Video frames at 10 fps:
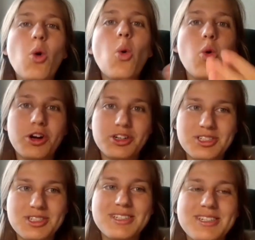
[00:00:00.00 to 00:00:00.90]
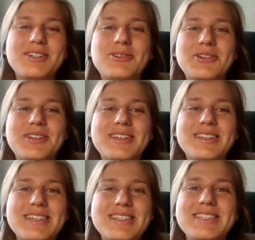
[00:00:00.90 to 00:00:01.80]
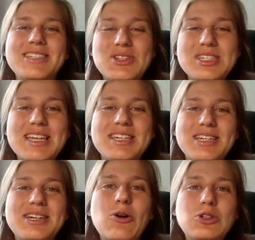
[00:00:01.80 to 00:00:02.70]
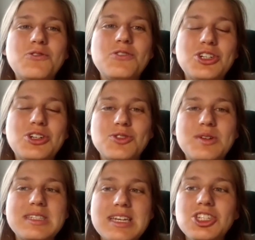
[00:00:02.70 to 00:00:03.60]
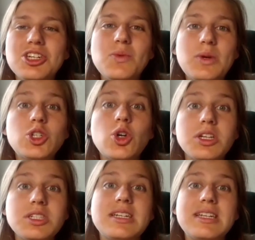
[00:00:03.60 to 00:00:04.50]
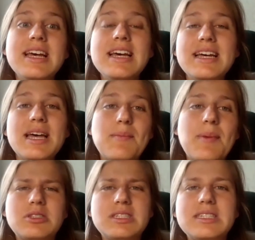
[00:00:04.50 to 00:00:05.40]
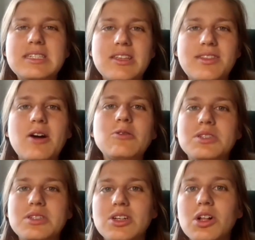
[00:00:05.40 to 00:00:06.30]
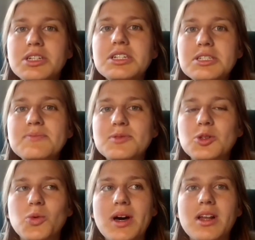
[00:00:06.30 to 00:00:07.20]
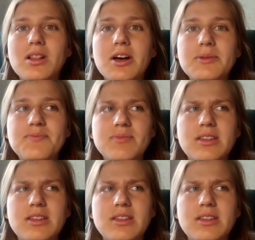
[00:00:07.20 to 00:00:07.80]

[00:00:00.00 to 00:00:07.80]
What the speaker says: course on this audiovisual translation, which costed about $60,000. So quite a lot,